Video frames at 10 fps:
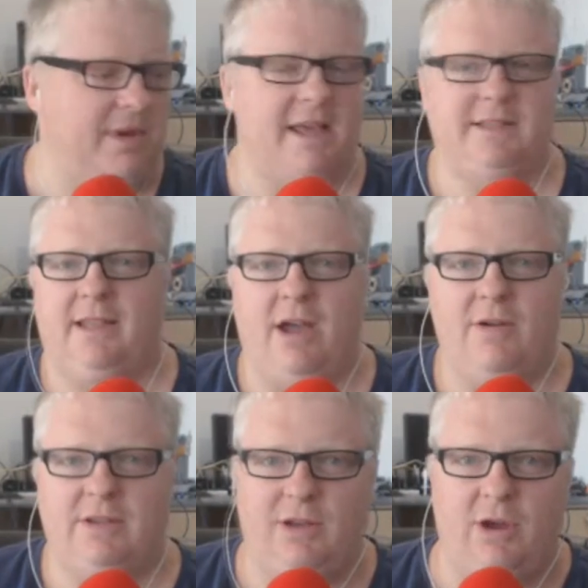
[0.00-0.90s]
place to go
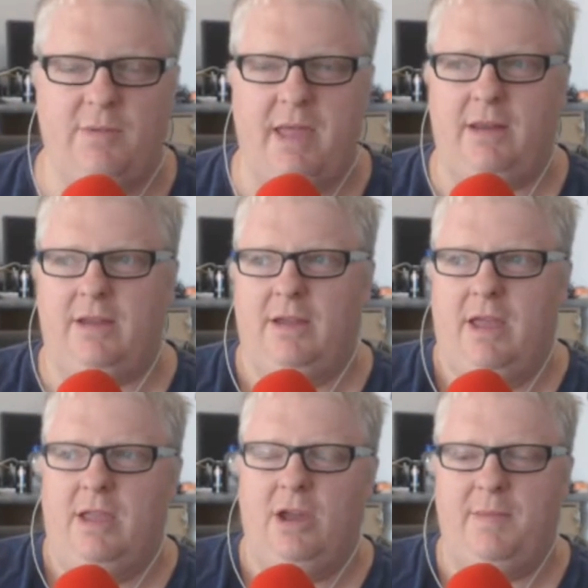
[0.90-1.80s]
is you got to be able
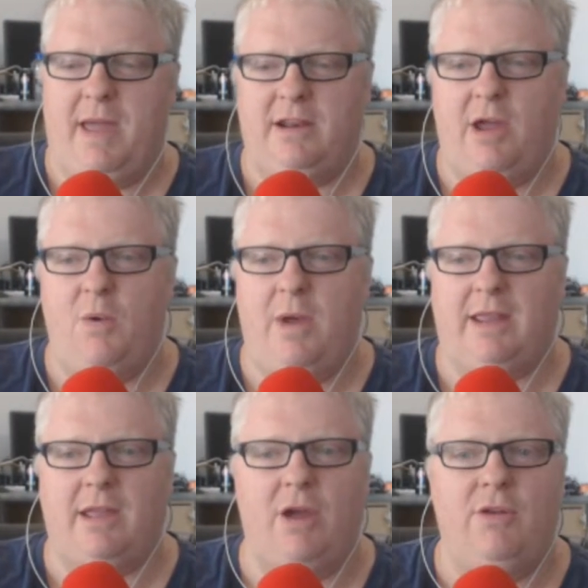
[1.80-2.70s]
to know where
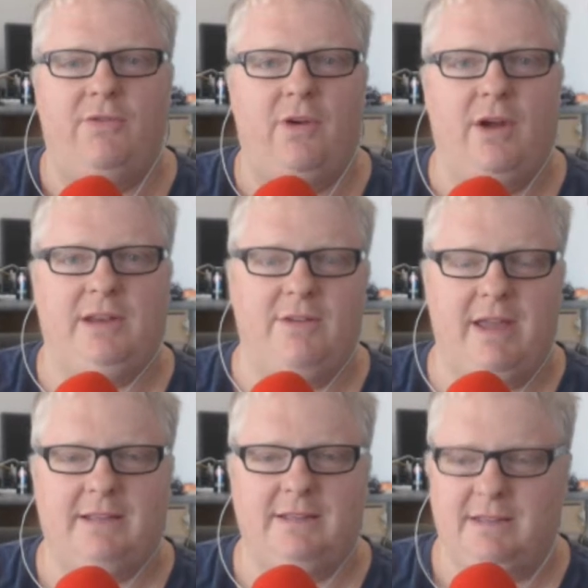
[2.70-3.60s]
to go to find your
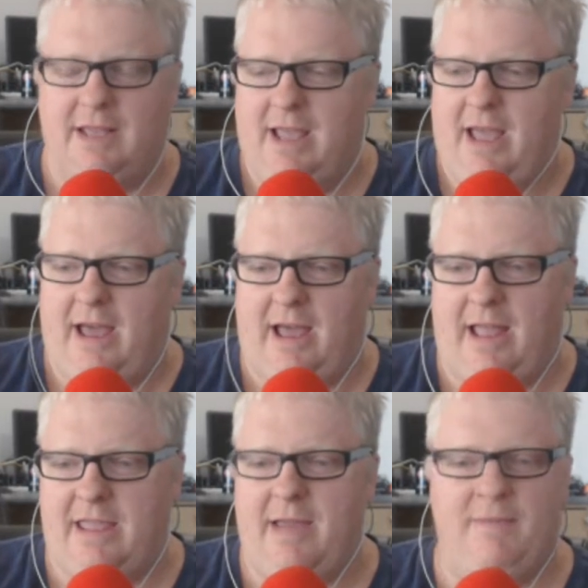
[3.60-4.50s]
answers.
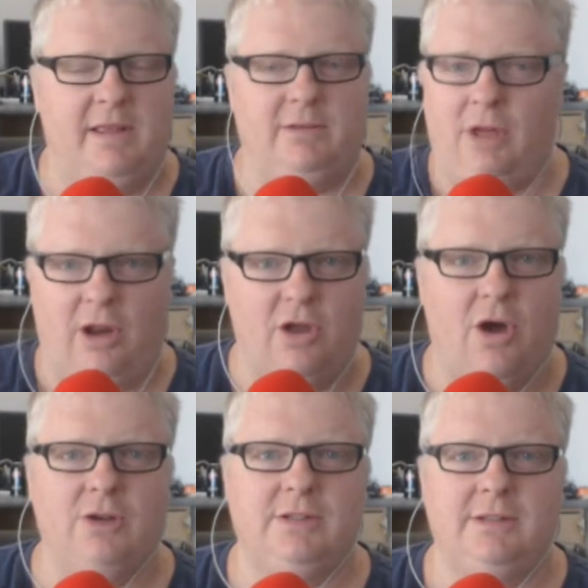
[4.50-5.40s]
A lot of
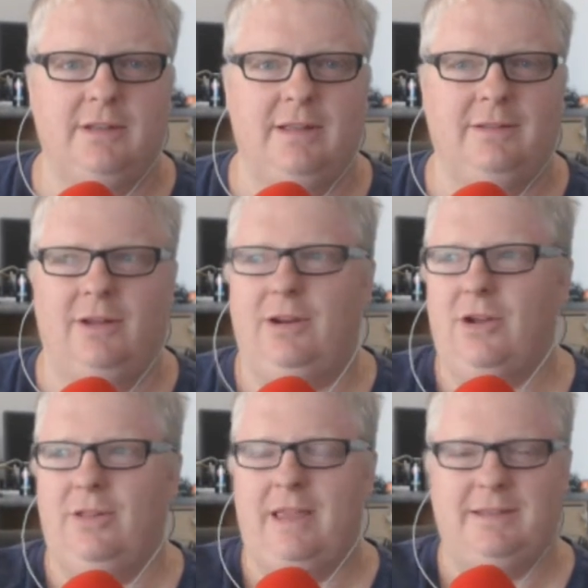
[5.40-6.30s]
cogs.
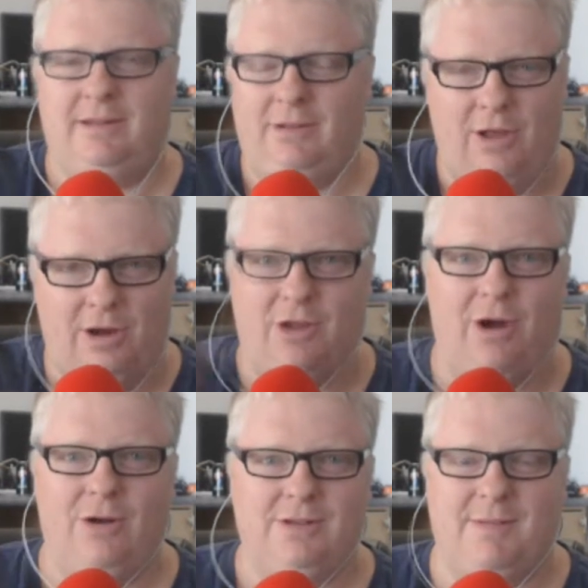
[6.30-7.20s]
There's a lot of
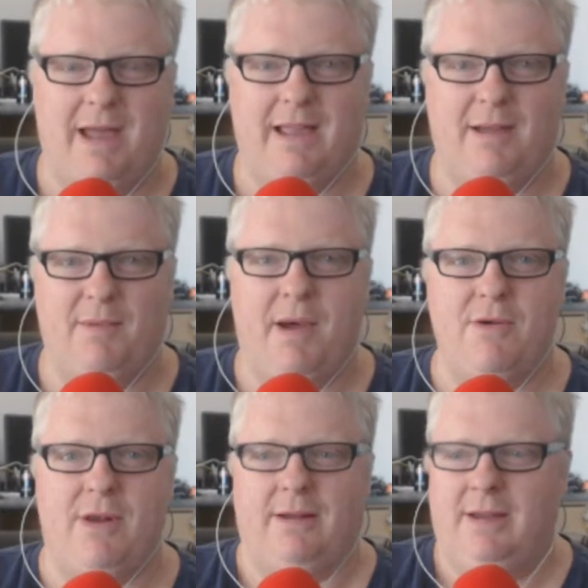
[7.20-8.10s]
cogs that make up a
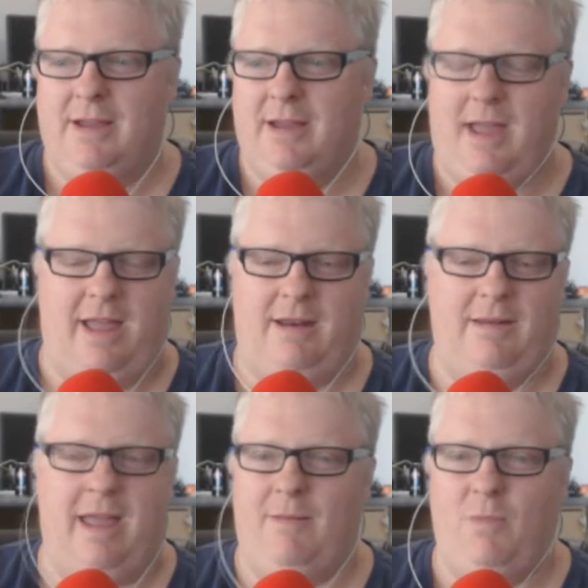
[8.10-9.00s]
motor,
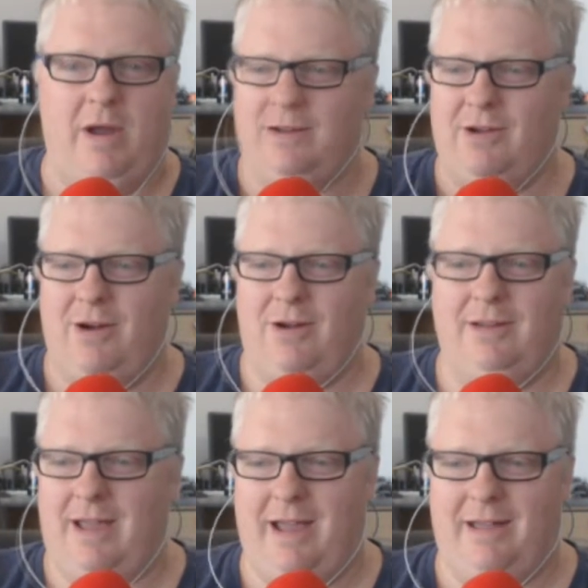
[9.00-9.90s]
and one
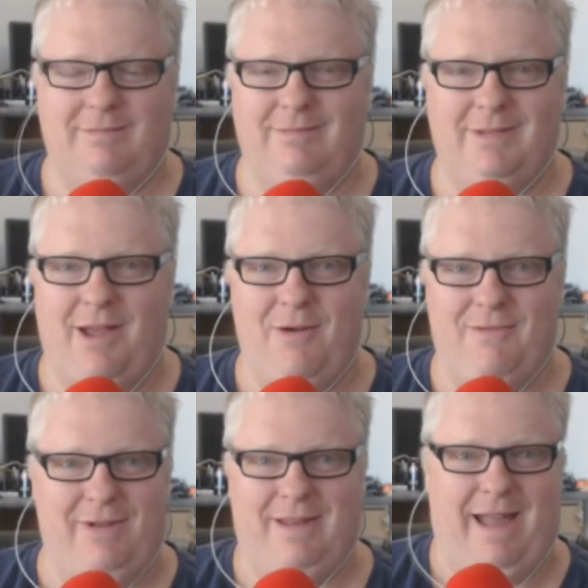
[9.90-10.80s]
cog can't know
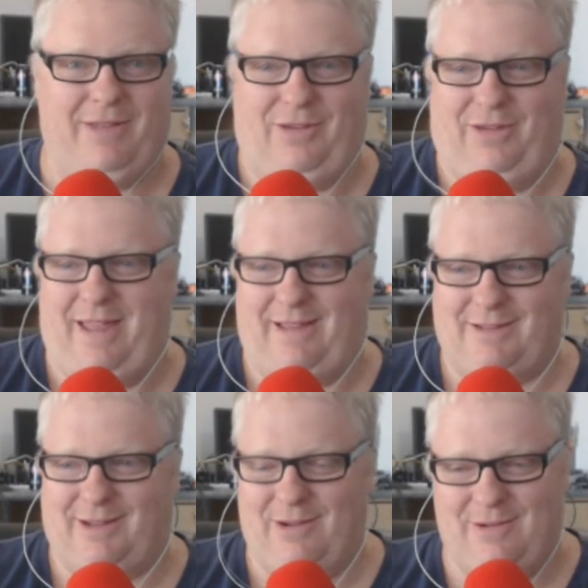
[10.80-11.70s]
every other thing.
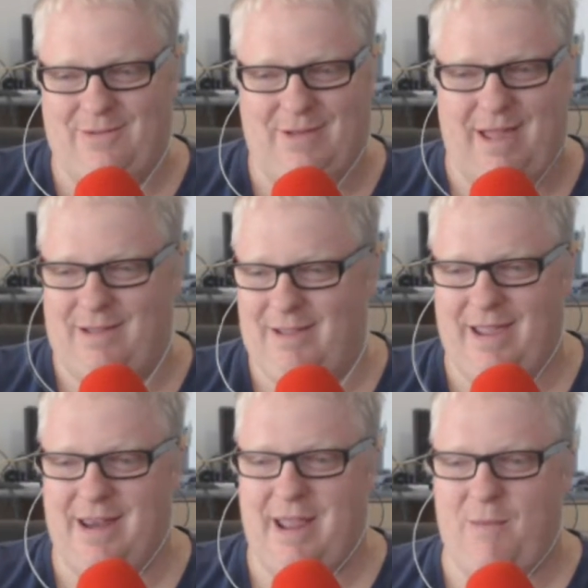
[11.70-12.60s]
So
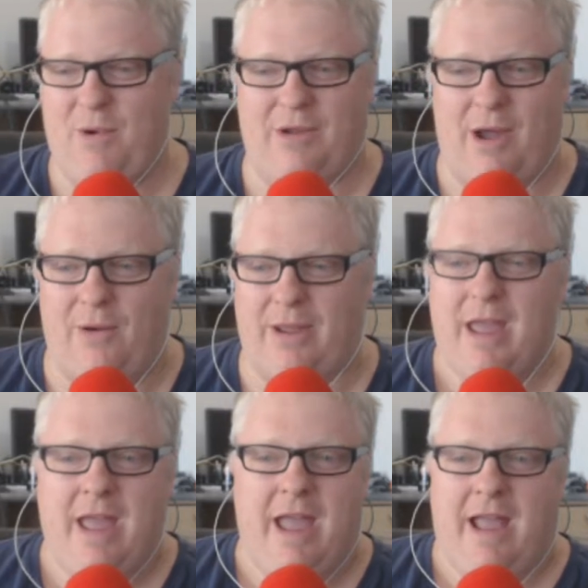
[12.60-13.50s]
get your network going.
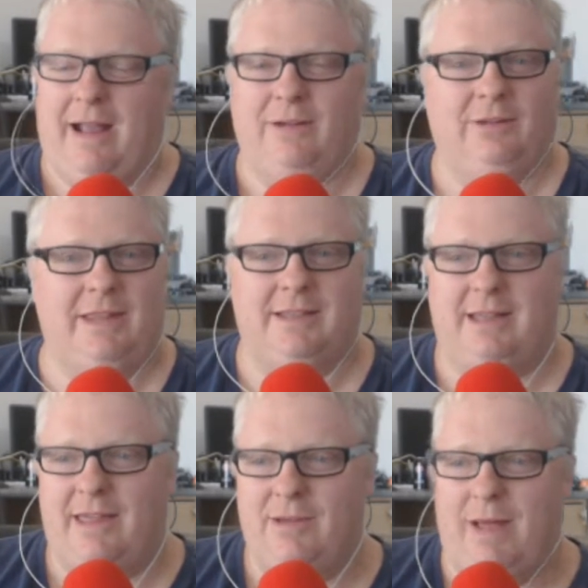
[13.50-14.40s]
There's
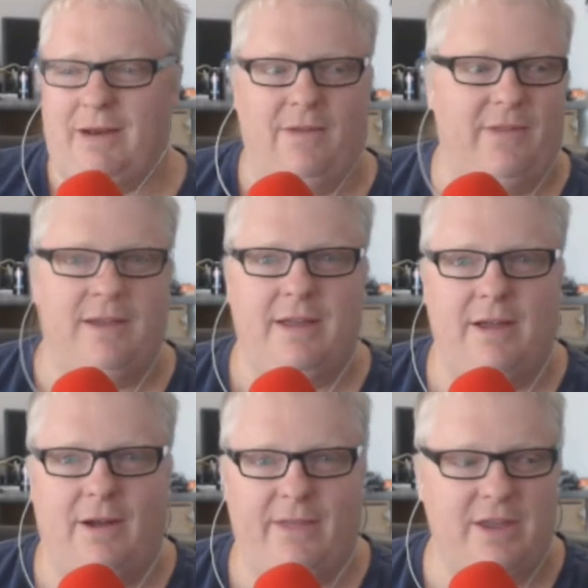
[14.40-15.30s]
another one on the
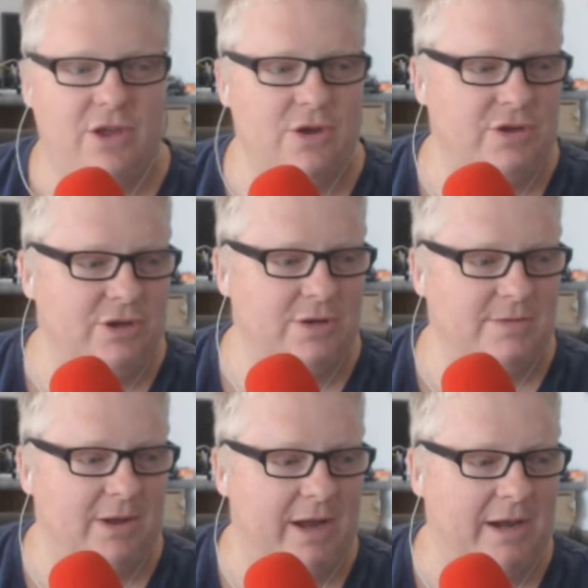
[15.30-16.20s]
YouTubes
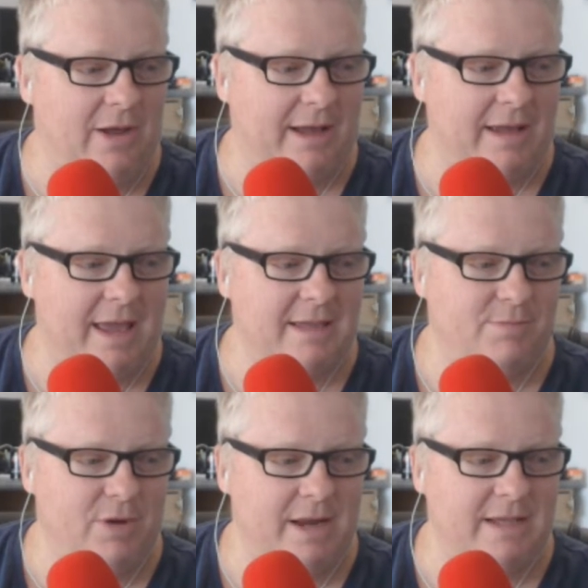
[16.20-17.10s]
that I like. He's
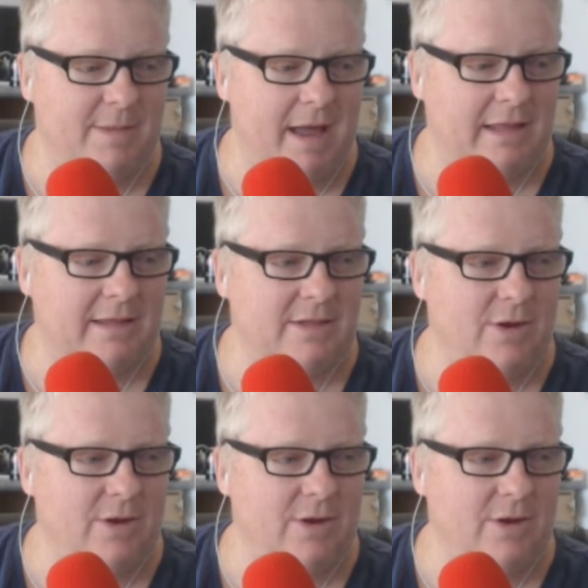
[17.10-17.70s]
pretty smart. This